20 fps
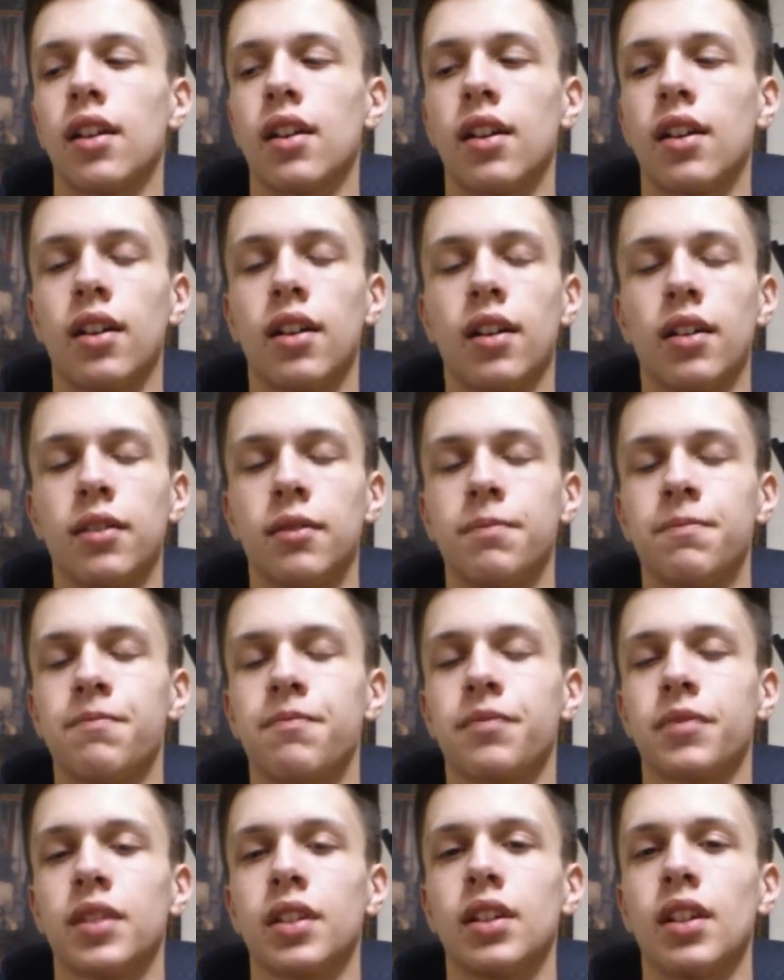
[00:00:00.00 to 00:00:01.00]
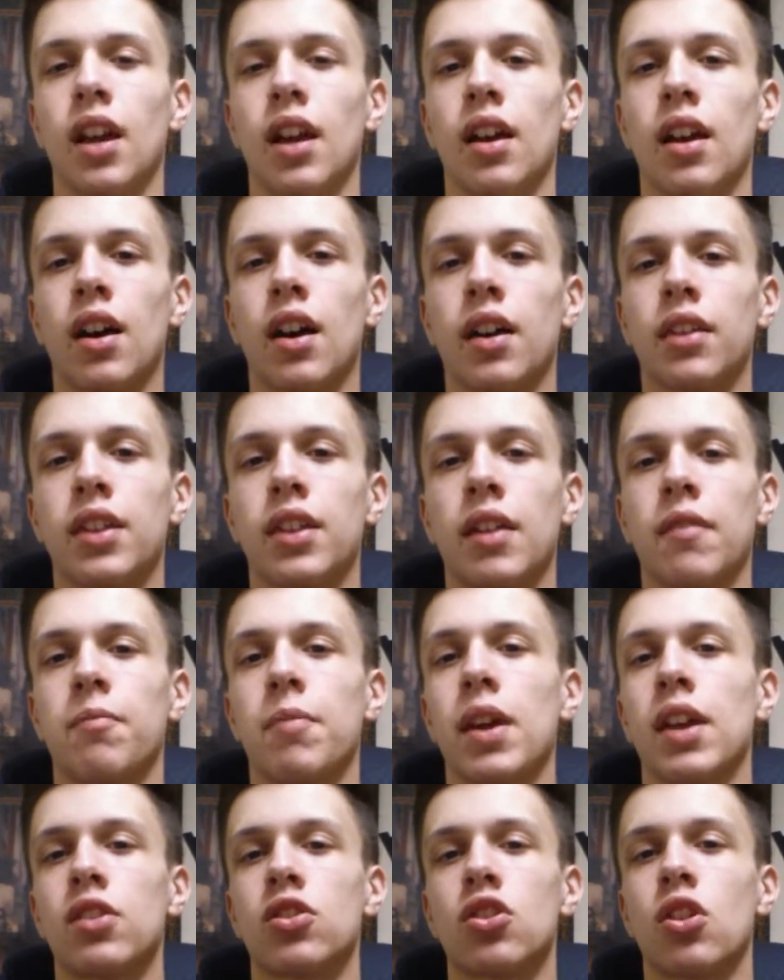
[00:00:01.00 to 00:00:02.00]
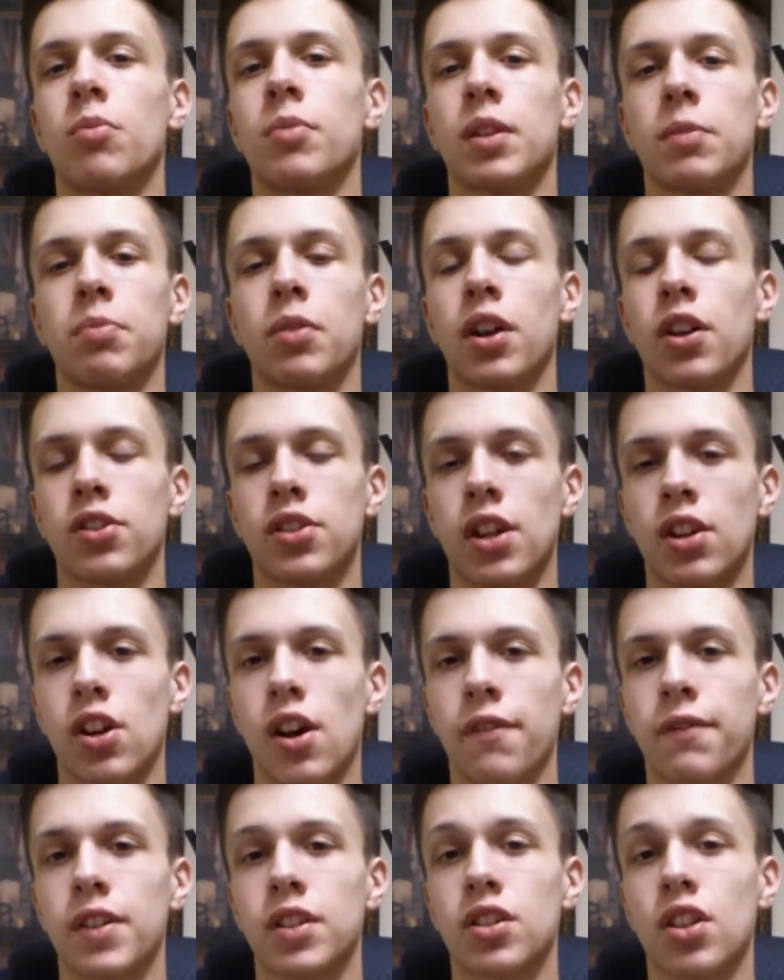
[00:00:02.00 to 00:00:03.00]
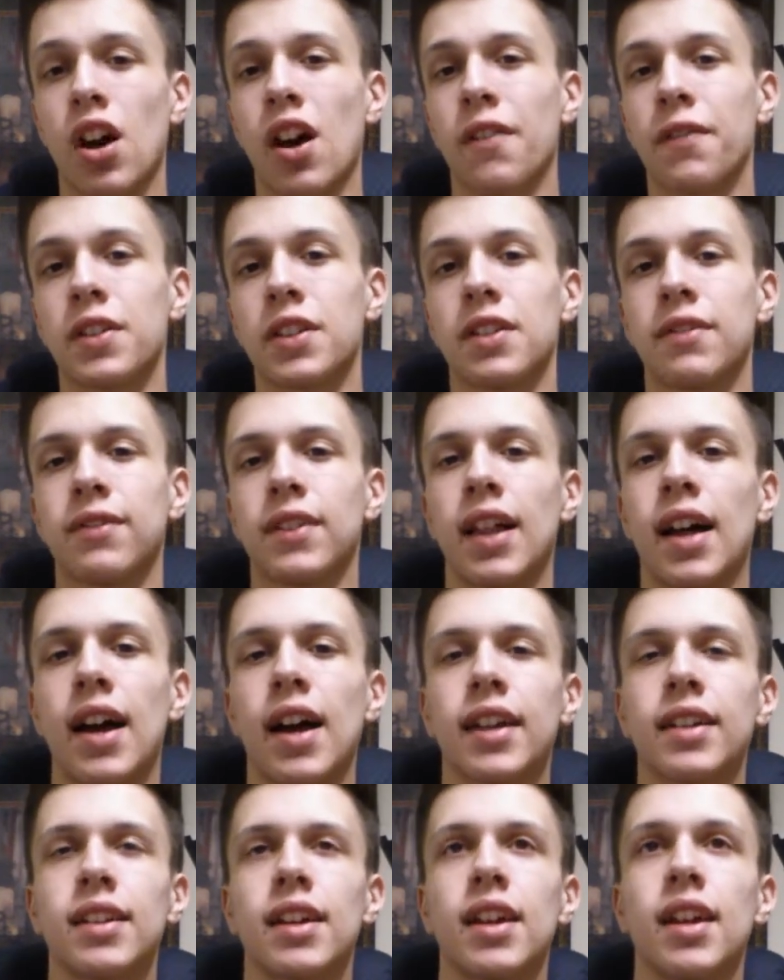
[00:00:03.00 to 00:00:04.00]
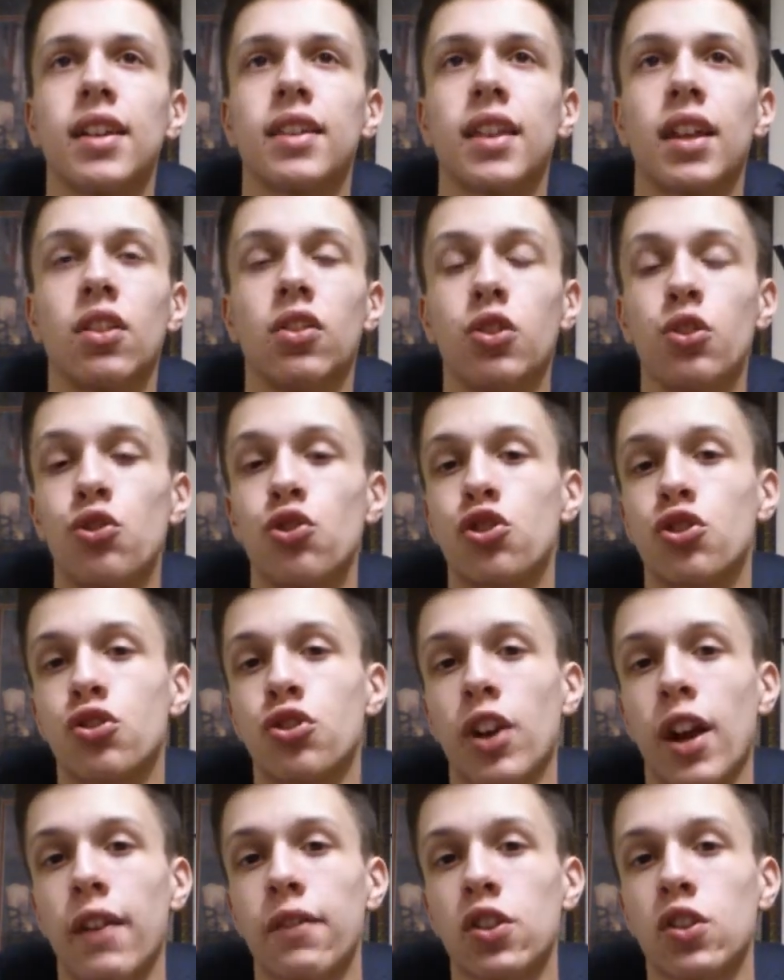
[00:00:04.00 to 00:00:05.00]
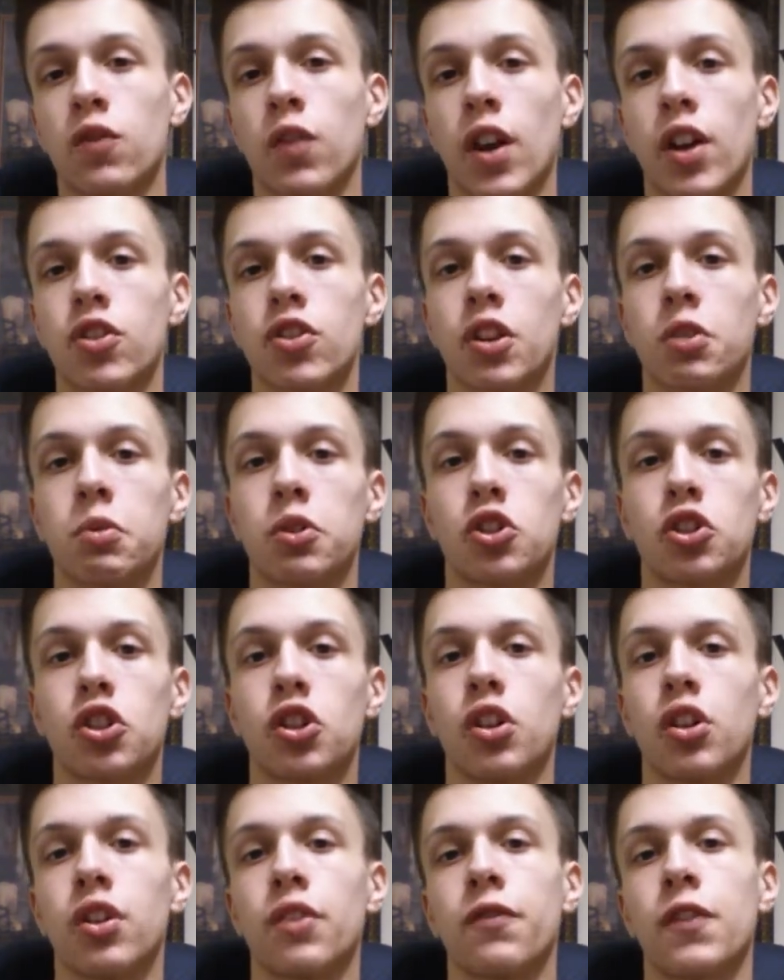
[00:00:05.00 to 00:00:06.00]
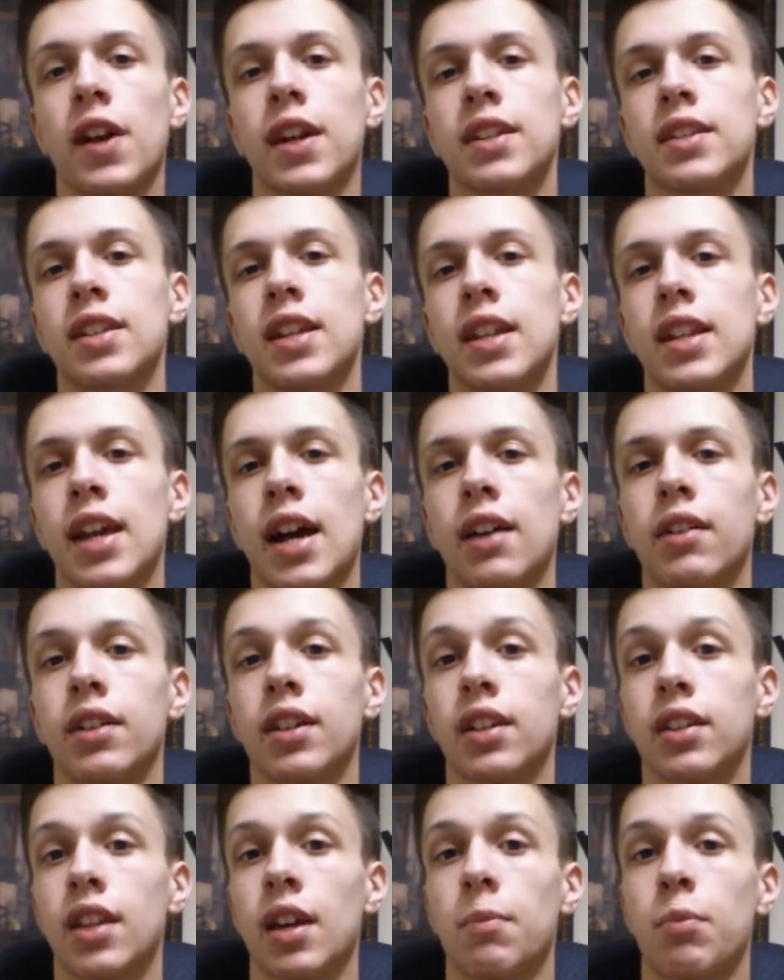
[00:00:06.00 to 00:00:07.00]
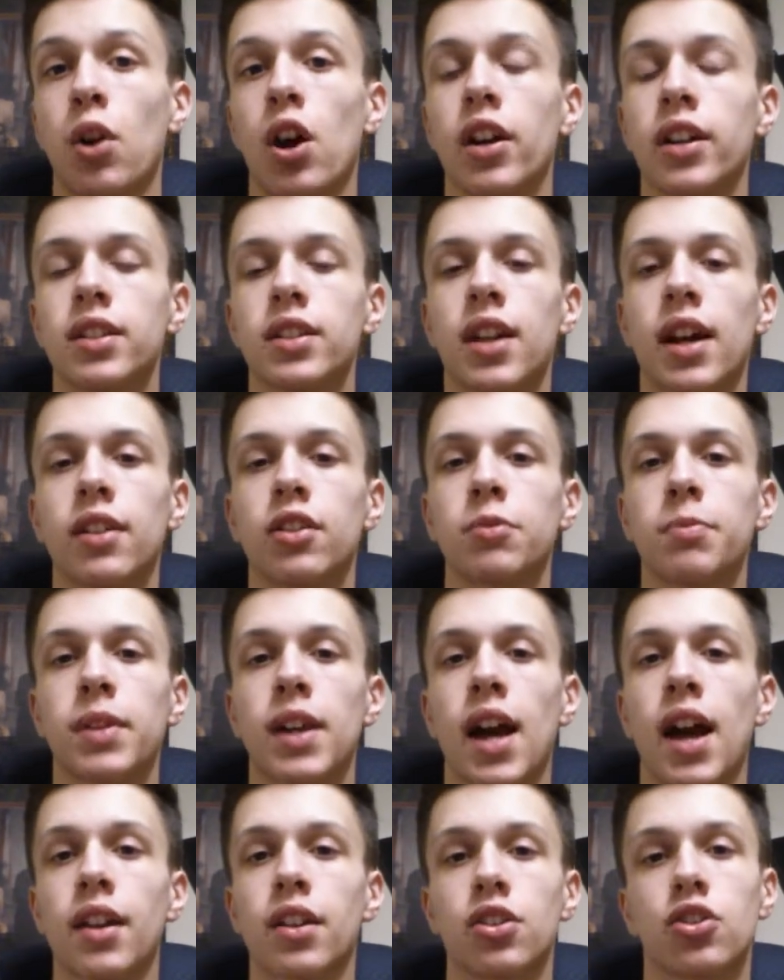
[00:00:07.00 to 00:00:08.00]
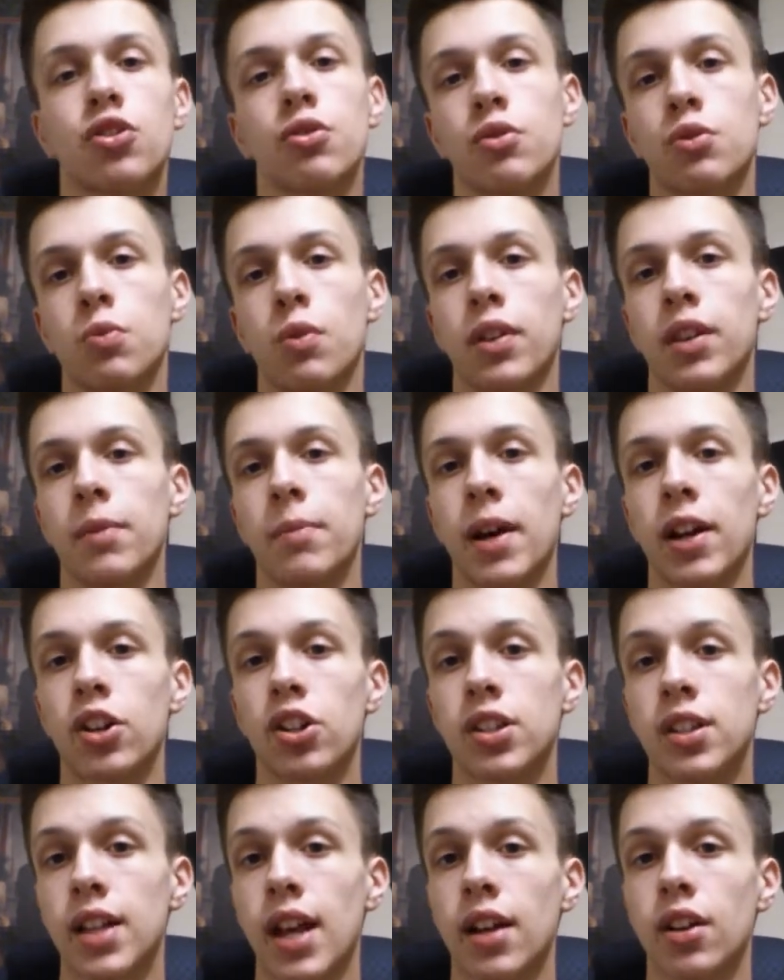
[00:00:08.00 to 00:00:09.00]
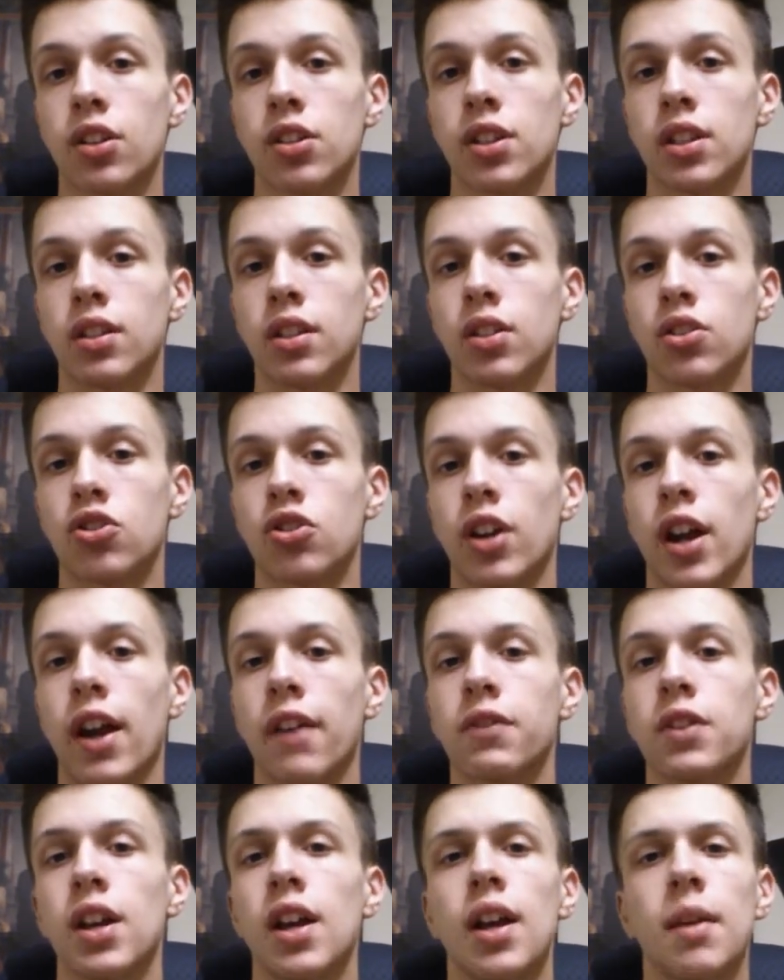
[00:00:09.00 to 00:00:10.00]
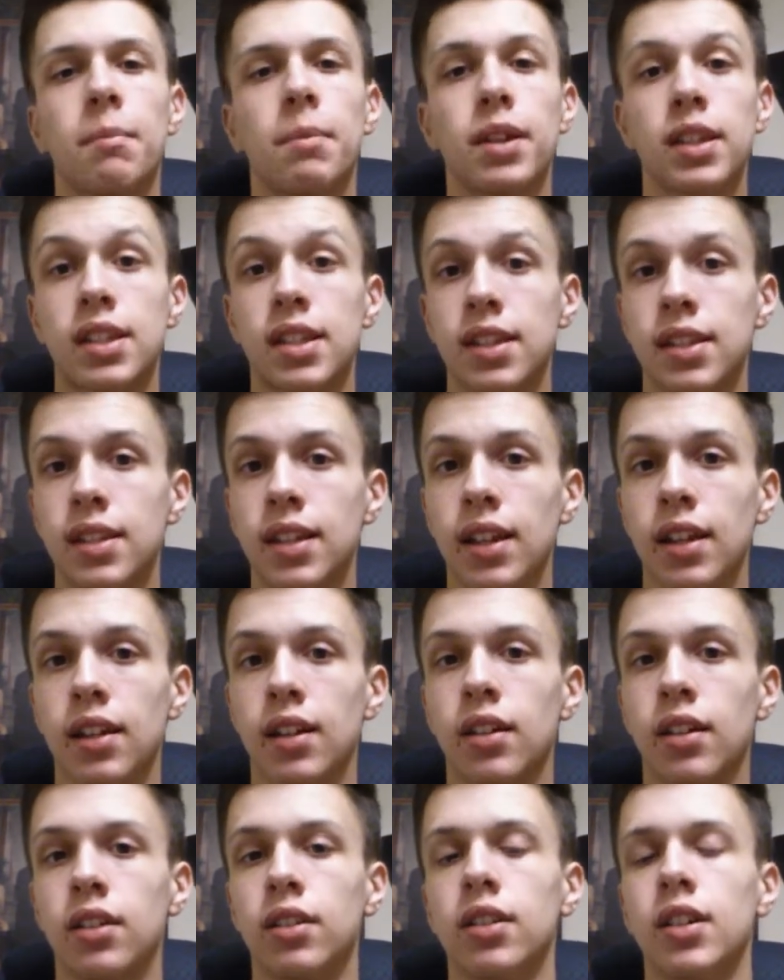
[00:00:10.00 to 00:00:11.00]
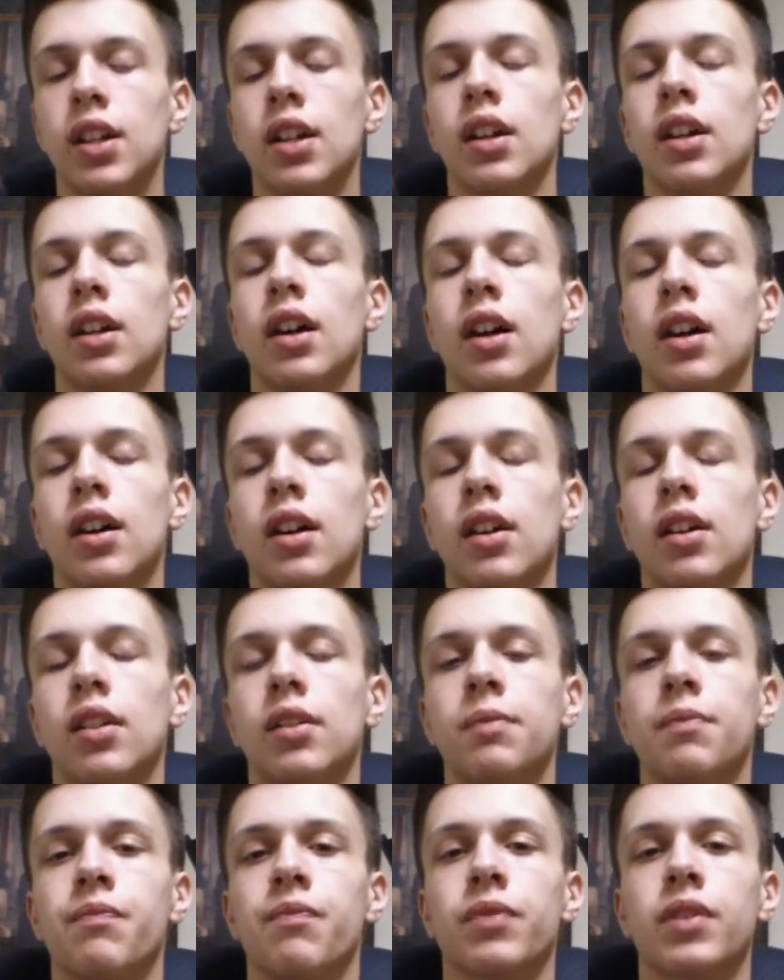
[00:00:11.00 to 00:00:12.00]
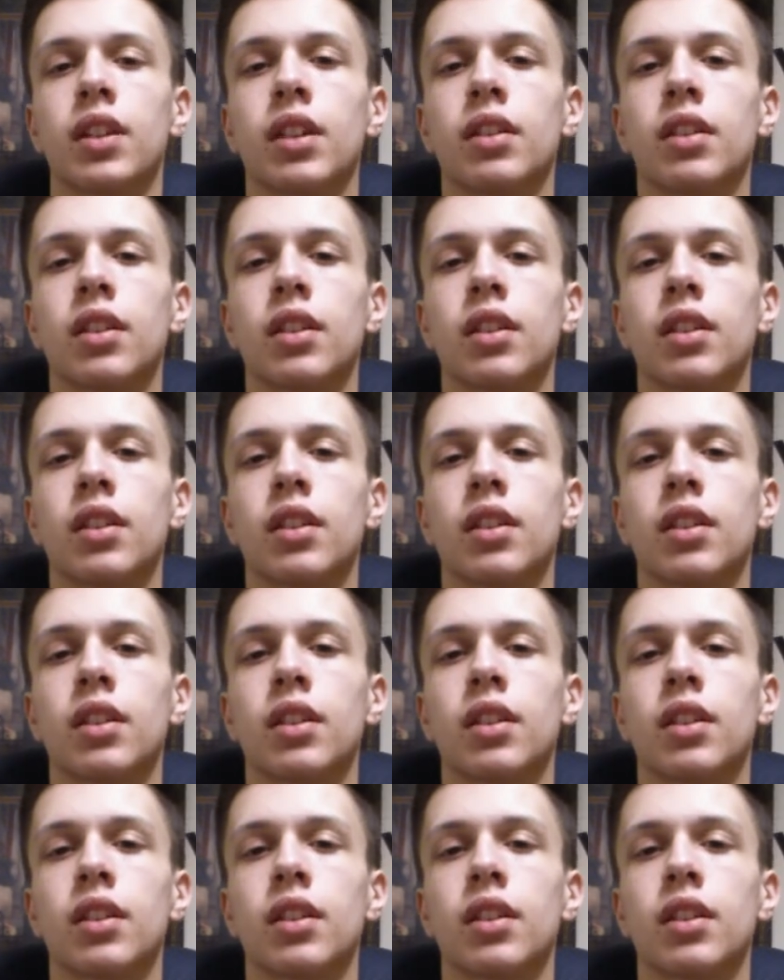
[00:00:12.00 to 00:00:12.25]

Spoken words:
They've paid so many players on offense. The offensive line, they lose Travis Frederick, which could affect Zeke Elliott. They brought in Tyler Biadasz, who is one of the better centers in this draft, but still a